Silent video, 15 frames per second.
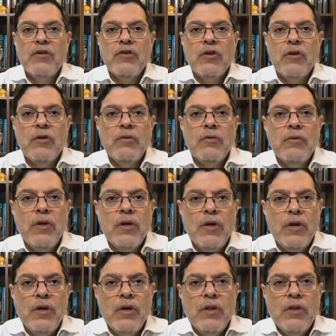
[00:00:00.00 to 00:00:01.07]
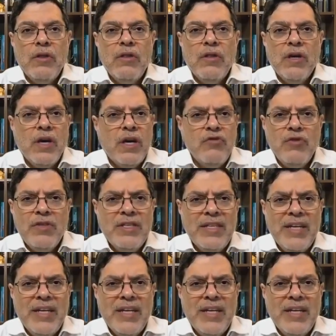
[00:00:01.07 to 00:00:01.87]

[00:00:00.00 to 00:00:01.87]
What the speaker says: So the country